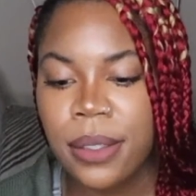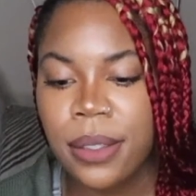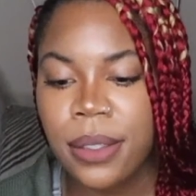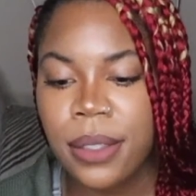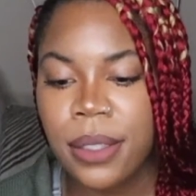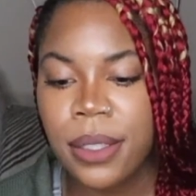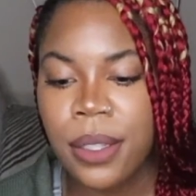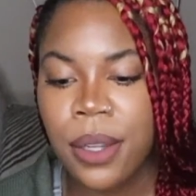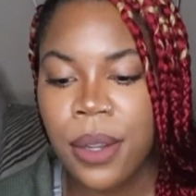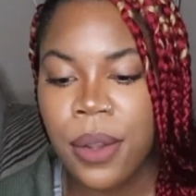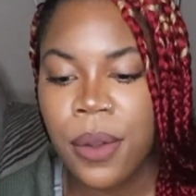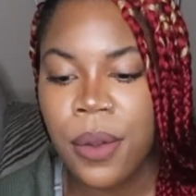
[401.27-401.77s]

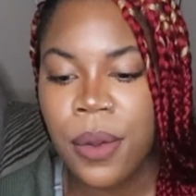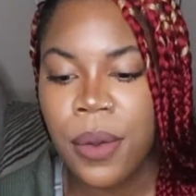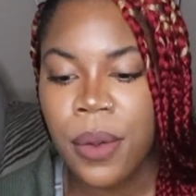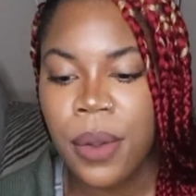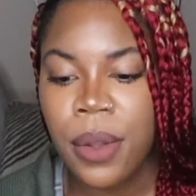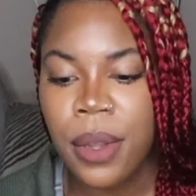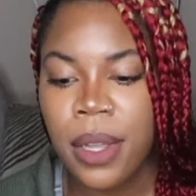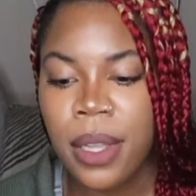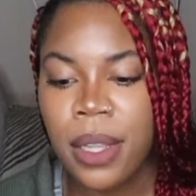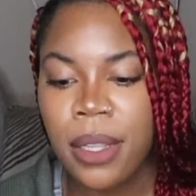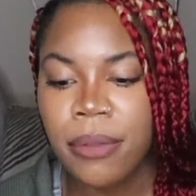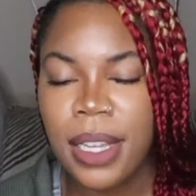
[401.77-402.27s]

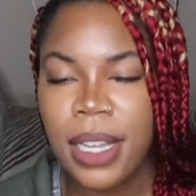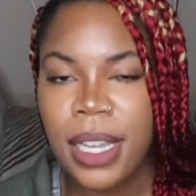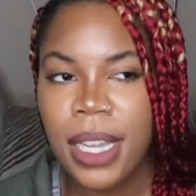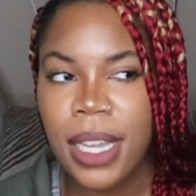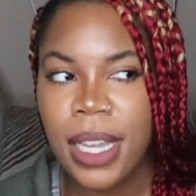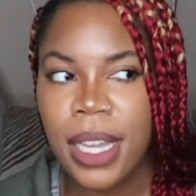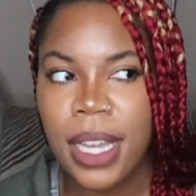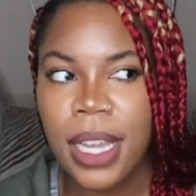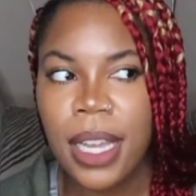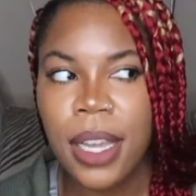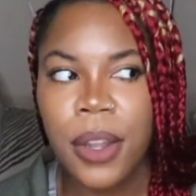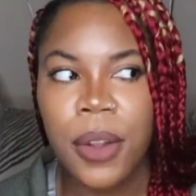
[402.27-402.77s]

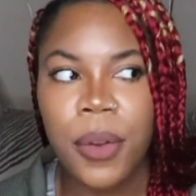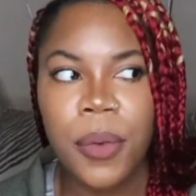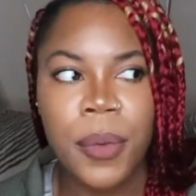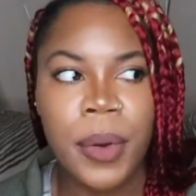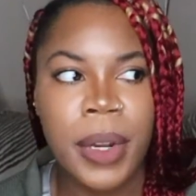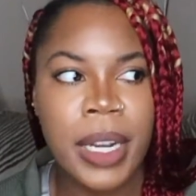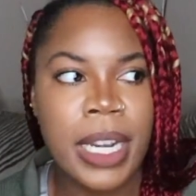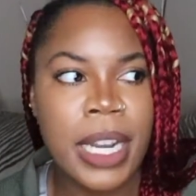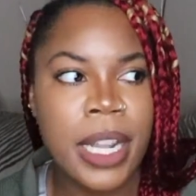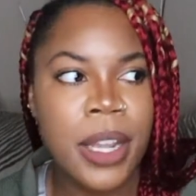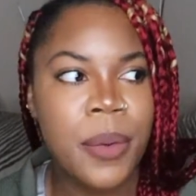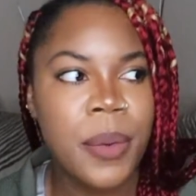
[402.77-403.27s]
So
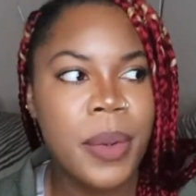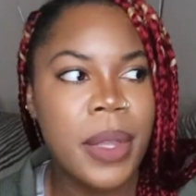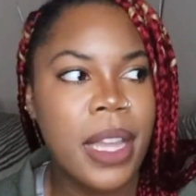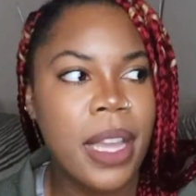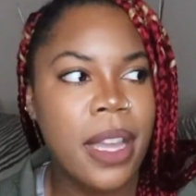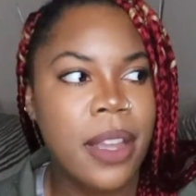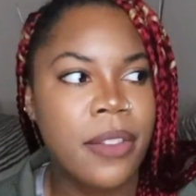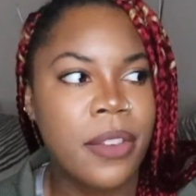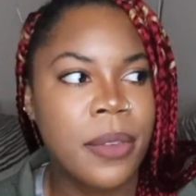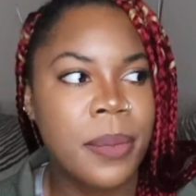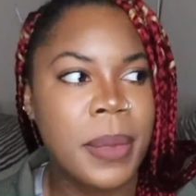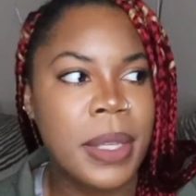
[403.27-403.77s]
right now we
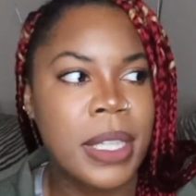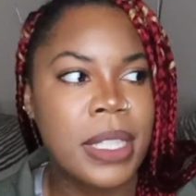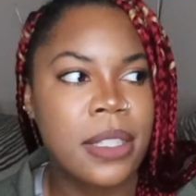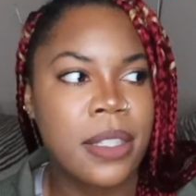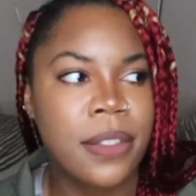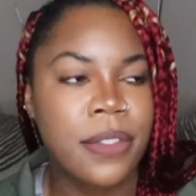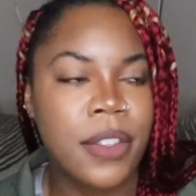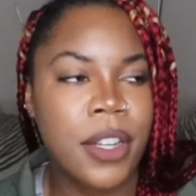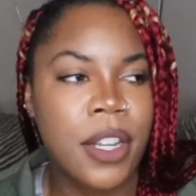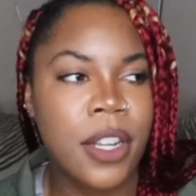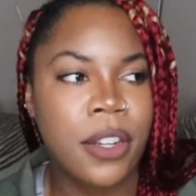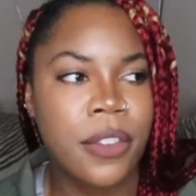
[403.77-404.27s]
have a mix
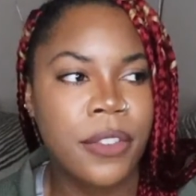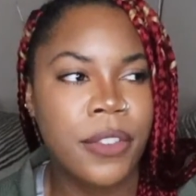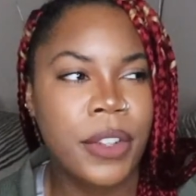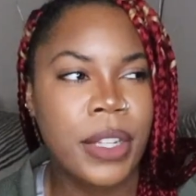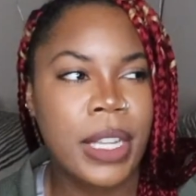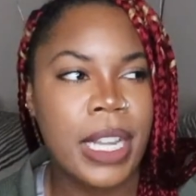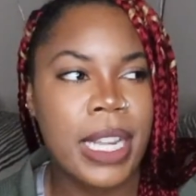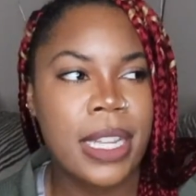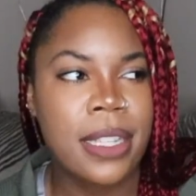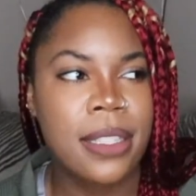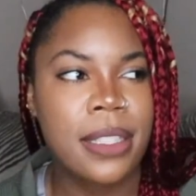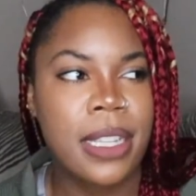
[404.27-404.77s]
of colorful
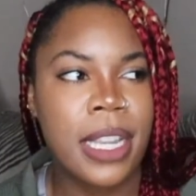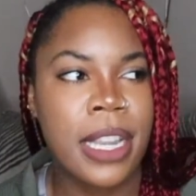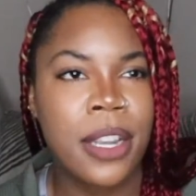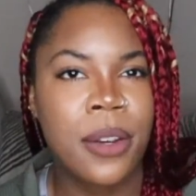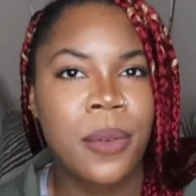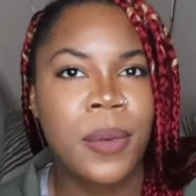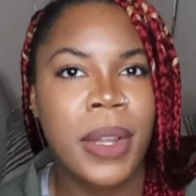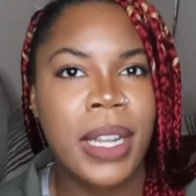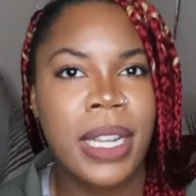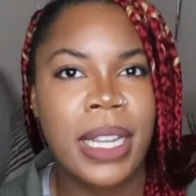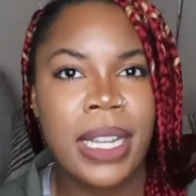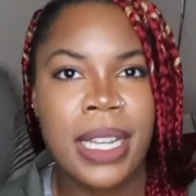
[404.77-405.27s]
lights
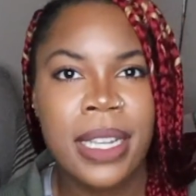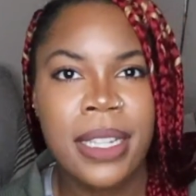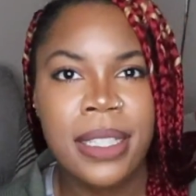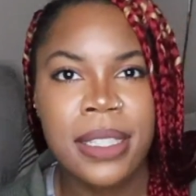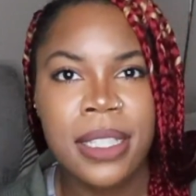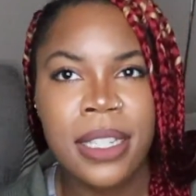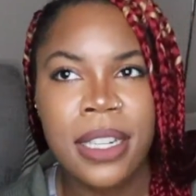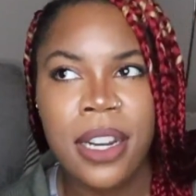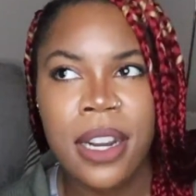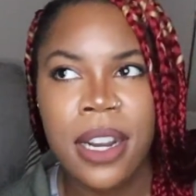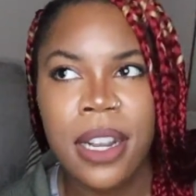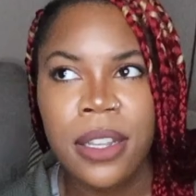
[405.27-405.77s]
and white
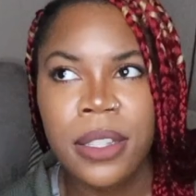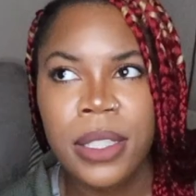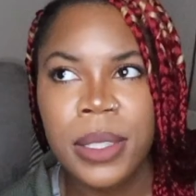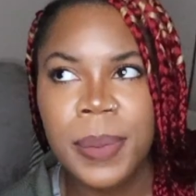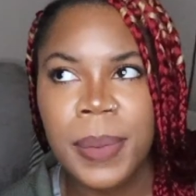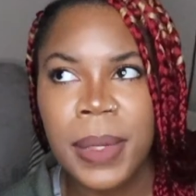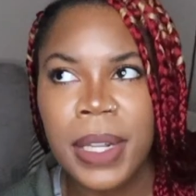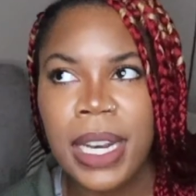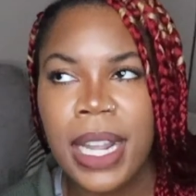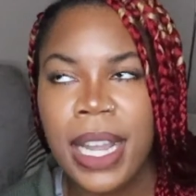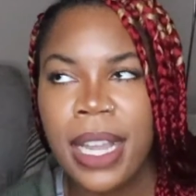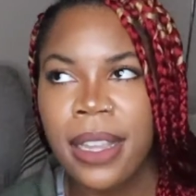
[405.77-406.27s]
lights in our house,
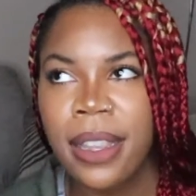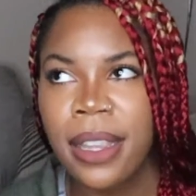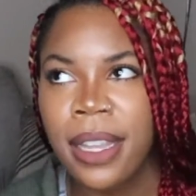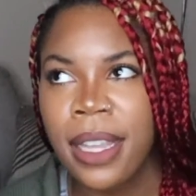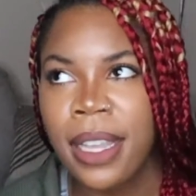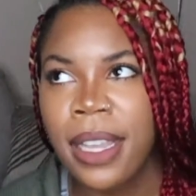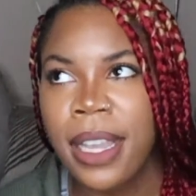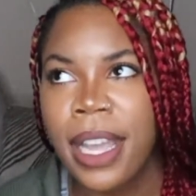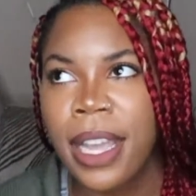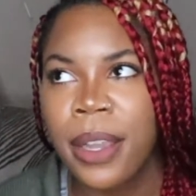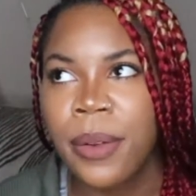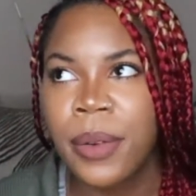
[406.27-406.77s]
but I
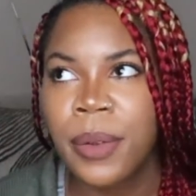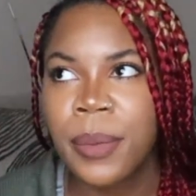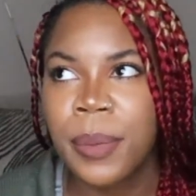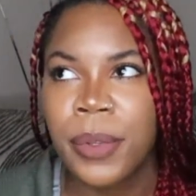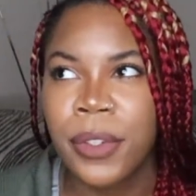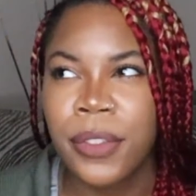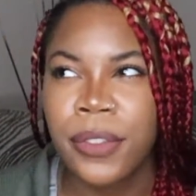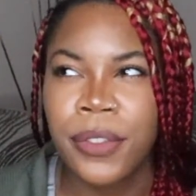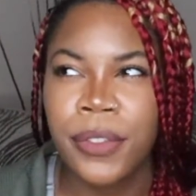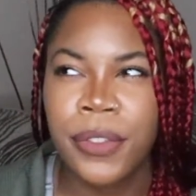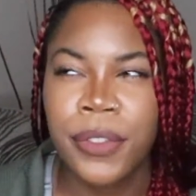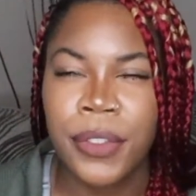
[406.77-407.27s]
think I would
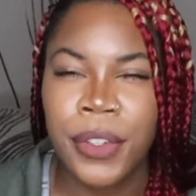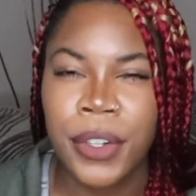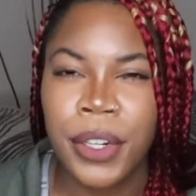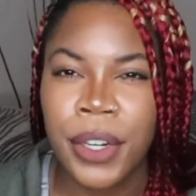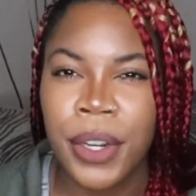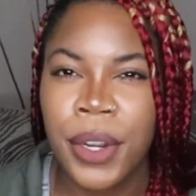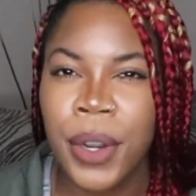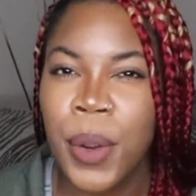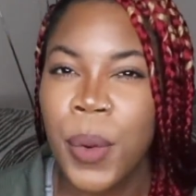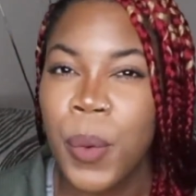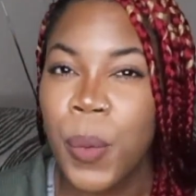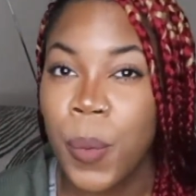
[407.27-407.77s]

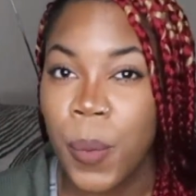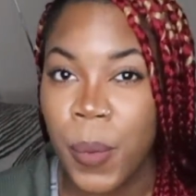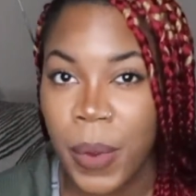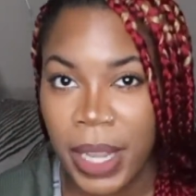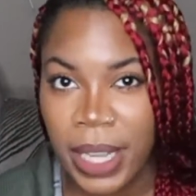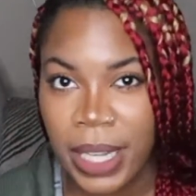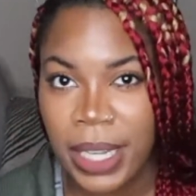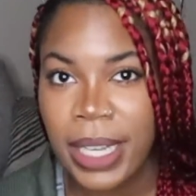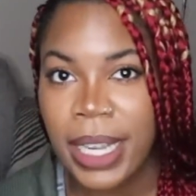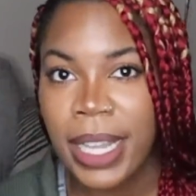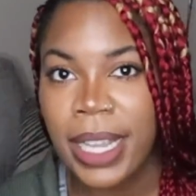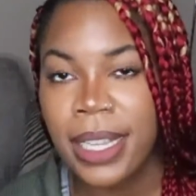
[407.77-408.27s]
prefer
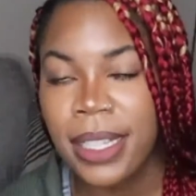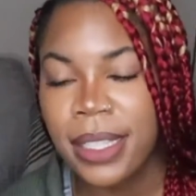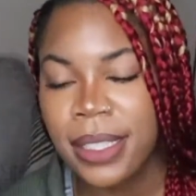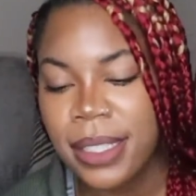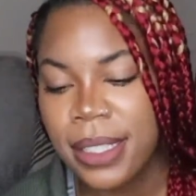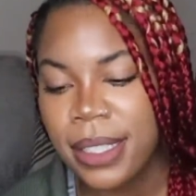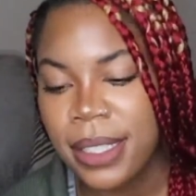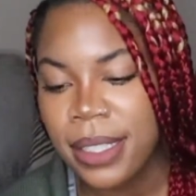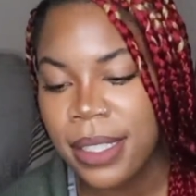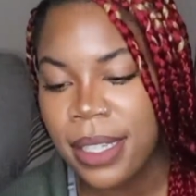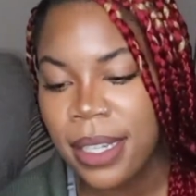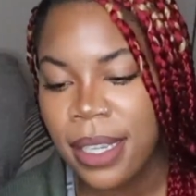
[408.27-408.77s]
white
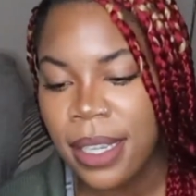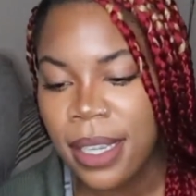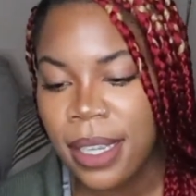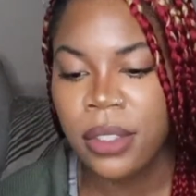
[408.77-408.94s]
lights.